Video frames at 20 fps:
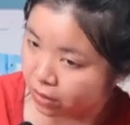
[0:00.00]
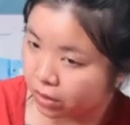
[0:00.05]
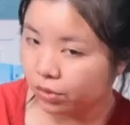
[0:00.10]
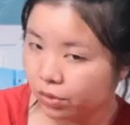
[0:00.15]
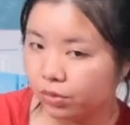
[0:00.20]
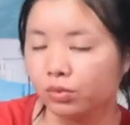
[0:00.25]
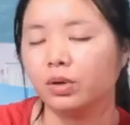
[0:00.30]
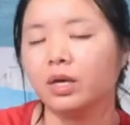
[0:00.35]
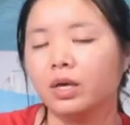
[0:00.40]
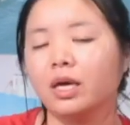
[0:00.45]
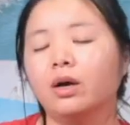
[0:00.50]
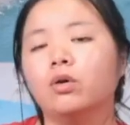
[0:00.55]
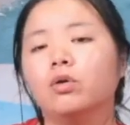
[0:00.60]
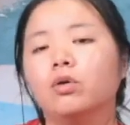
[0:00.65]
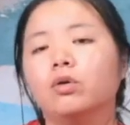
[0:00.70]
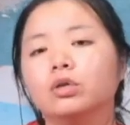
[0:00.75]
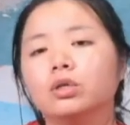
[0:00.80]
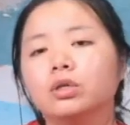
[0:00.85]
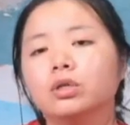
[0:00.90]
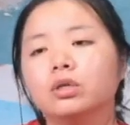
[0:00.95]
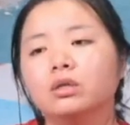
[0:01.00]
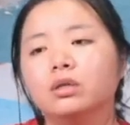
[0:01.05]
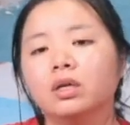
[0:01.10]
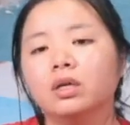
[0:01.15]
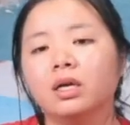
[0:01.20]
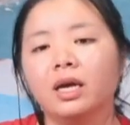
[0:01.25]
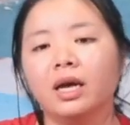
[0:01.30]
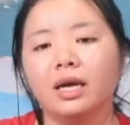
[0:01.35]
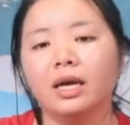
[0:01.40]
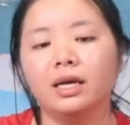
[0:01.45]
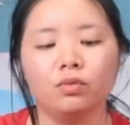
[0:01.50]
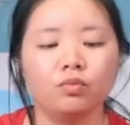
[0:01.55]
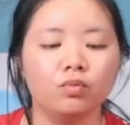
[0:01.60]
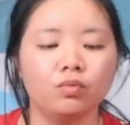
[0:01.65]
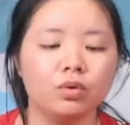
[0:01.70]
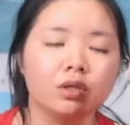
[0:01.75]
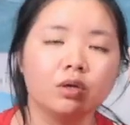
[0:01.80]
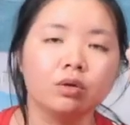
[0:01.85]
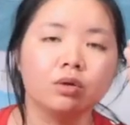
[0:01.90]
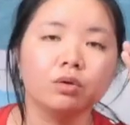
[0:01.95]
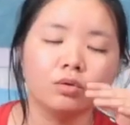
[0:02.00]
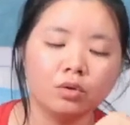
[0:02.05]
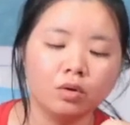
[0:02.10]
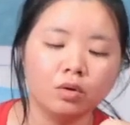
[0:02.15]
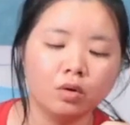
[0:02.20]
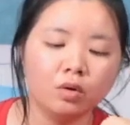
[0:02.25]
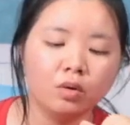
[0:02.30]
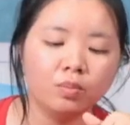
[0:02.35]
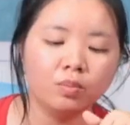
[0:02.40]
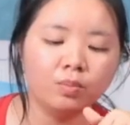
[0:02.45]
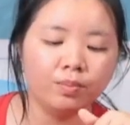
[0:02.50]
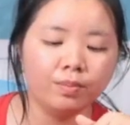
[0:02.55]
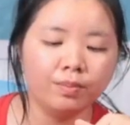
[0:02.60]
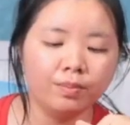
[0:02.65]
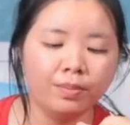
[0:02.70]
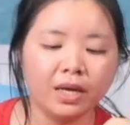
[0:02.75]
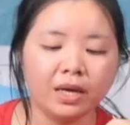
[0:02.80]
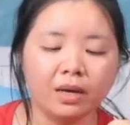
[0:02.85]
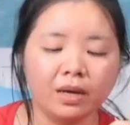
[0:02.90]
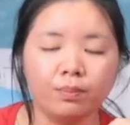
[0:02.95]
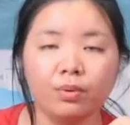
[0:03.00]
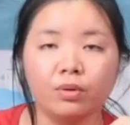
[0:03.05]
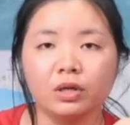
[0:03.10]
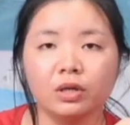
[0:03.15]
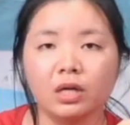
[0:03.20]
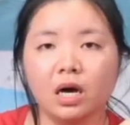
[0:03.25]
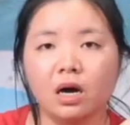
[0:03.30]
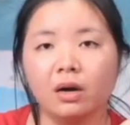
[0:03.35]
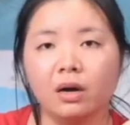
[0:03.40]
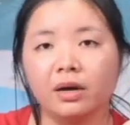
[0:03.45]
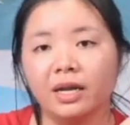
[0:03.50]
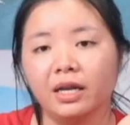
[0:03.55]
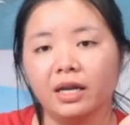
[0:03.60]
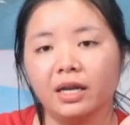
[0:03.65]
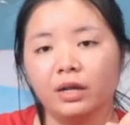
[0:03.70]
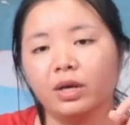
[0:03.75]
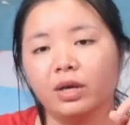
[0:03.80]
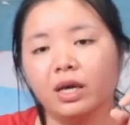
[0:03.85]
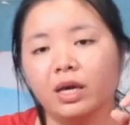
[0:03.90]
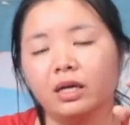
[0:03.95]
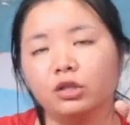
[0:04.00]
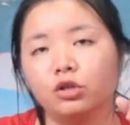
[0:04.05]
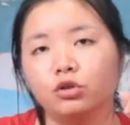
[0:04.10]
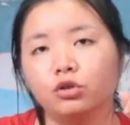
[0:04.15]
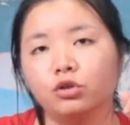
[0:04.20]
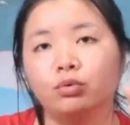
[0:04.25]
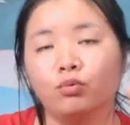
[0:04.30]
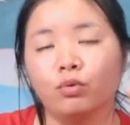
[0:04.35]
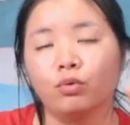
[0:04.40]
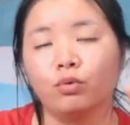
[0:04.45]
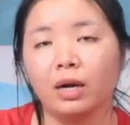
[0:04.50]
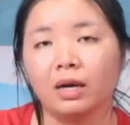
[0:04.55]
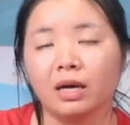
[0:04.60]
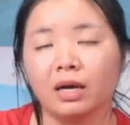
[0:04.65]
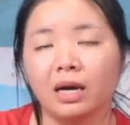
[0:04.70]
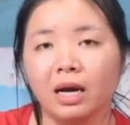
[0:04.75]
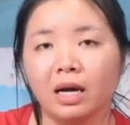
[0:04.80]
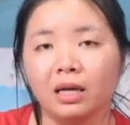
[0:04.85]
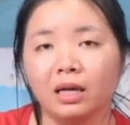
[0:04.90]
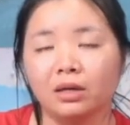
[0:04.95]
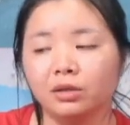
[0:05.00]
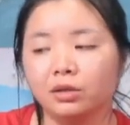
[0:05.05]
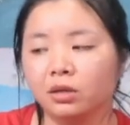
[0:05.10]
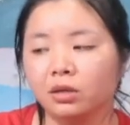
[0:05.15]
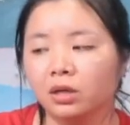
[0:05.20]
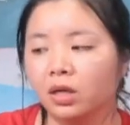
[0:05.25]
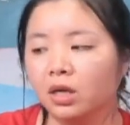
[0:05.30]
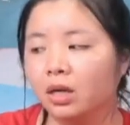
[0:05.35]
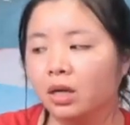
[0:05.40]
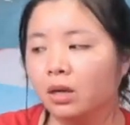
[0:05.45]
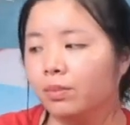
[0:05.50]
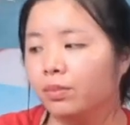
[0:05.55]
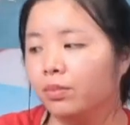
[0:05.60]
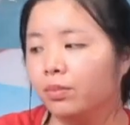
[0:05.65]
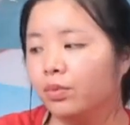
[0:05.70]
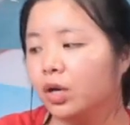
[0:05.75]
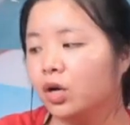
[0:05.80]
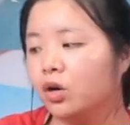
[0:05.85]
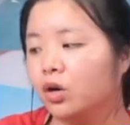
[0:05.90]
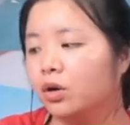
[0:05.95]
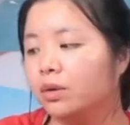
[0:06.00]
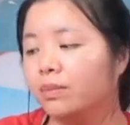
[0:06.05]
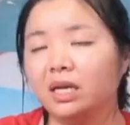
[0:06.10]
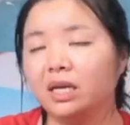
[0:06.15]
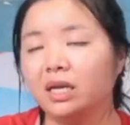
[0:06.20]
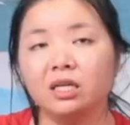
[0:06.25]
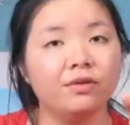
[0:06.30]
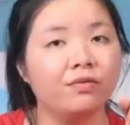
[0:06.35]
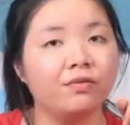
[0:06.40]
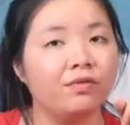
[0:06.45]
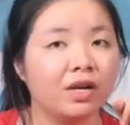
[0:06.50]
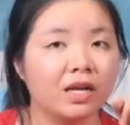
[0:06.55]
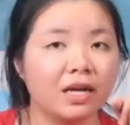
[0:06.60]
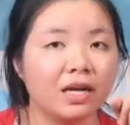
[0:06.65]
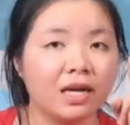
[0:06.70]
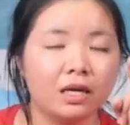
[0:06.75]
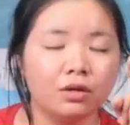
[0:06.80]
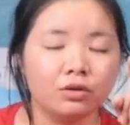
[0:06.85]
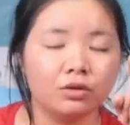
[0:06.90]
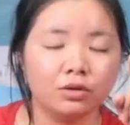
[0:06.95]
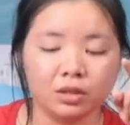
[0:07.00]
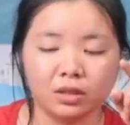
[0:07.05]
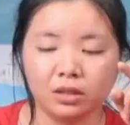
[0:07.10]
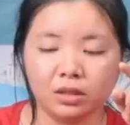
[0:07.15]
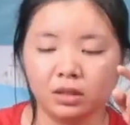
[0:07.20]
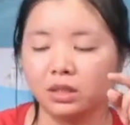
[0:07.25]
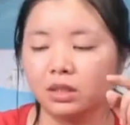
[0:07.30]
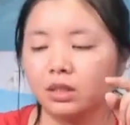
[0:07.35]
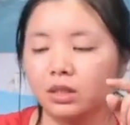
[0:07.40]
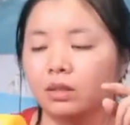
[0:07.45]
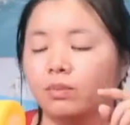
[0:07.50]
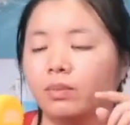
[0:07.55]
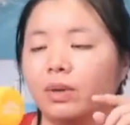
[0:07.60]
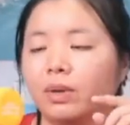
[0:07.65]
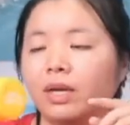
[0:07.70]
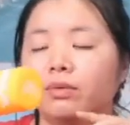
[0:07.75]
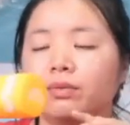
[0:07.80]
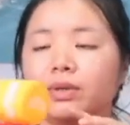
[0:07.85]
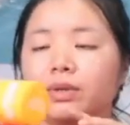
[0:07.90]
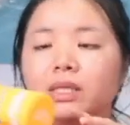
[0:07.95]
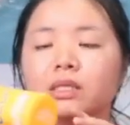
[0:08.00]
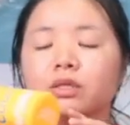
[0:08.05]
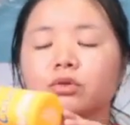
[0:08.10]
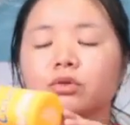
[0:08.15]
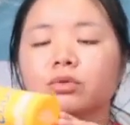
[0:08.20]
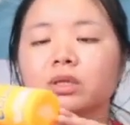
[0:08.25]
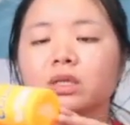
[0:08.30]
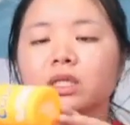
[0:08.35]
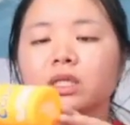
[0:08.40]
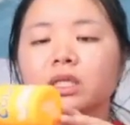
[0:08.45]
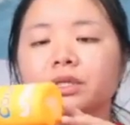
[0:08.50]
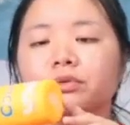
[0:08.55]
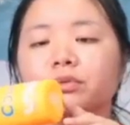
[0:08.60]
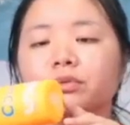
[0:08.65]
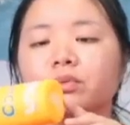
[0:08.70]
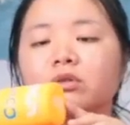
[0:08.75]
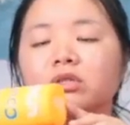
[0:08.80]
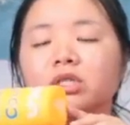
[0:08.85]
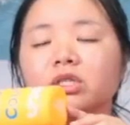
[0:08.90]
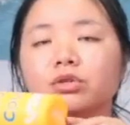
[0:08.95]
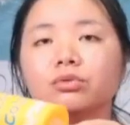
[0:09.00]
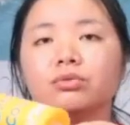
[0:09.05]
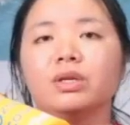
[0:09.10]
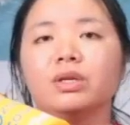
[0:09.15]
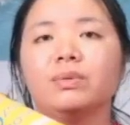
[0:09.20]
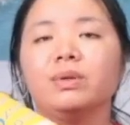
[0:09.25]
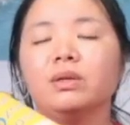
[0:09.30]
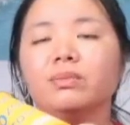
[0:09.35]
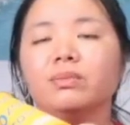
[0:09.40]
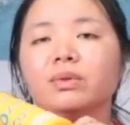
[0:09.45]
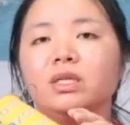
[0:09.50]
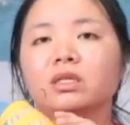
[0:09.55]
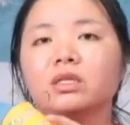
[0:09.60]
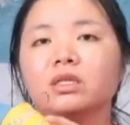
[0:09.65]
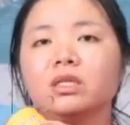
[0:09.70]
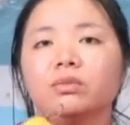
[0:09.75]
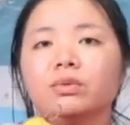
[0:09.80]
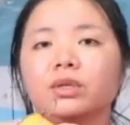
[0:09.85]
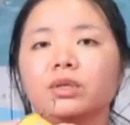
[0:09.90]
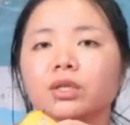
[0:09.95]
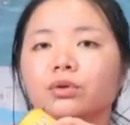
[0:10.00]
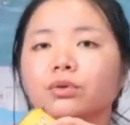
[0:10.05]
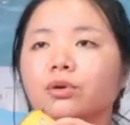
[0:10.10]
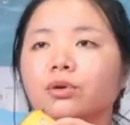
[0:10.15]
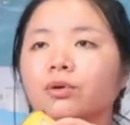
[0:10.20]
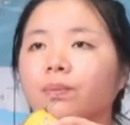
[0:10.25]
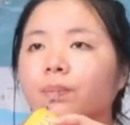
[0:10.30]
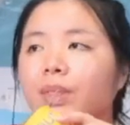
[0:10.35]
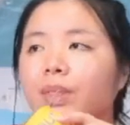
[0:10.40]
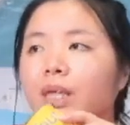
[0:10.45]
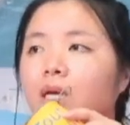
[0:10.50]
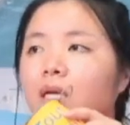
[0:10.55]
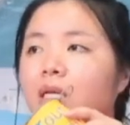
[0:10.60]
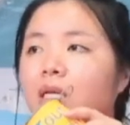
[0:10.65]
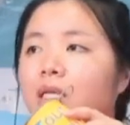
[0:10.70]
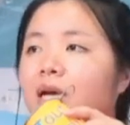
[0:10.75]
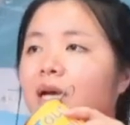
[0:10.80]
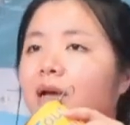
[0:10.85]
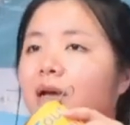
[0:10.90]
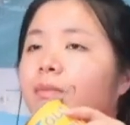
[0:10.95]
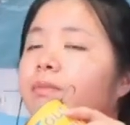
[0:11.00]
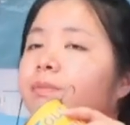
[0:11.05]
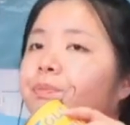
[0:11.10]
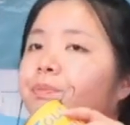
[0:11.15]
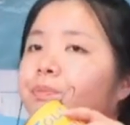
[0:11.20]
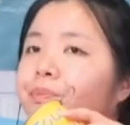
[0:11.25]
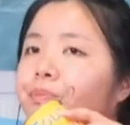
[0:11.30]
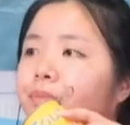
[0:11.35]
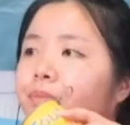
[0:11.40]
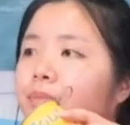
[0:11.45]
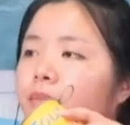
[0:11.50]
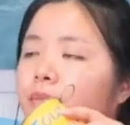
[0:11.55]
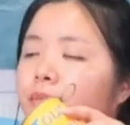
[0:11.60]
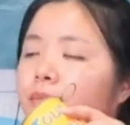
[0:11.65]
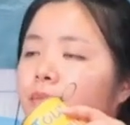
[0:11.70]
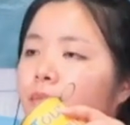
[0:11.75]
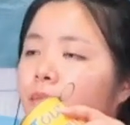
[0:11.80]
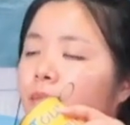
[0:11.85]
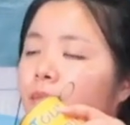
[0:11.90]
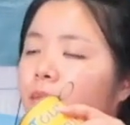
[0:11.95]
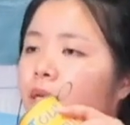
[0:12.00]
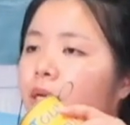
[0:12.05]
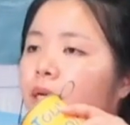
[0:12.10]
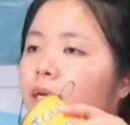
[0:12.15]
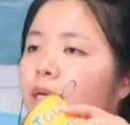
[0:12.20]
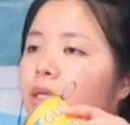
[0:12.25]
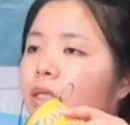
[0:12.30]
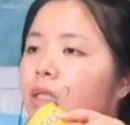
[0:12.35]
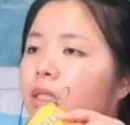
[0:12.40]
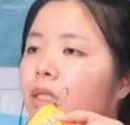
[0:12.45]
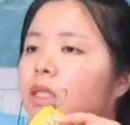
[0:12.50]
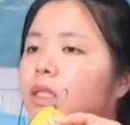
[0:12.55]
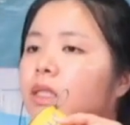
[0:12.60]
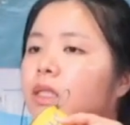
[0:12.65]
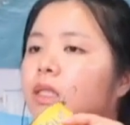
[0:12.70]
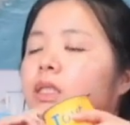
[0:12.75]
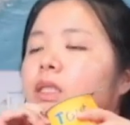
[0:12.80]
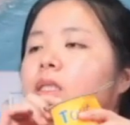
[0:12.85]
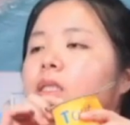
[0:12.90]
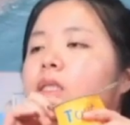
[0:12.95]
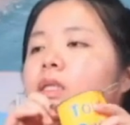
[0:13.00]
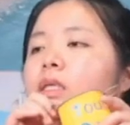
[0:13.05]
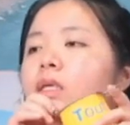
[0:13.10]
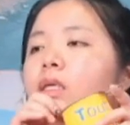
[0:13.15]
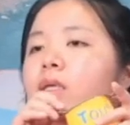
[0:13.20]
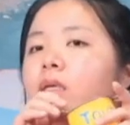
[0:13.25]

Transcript: You can order and with a logo make put on and you can choose one color we got many different colors it's made with three, 0 0.3 millimeter tpu then uh,